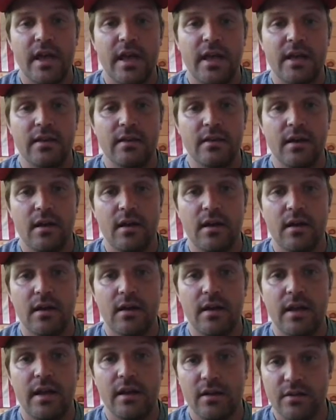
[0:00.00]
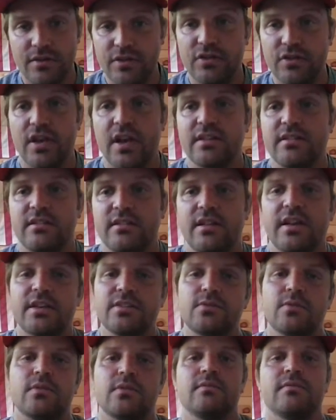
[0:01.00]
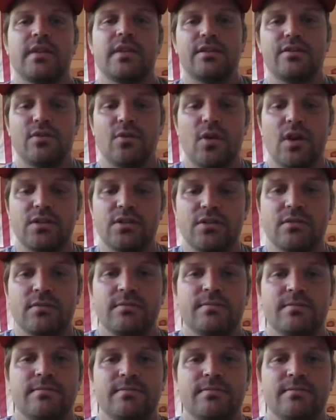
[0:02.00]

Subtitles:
and I'll see you guys on the next one. Thanks for watching.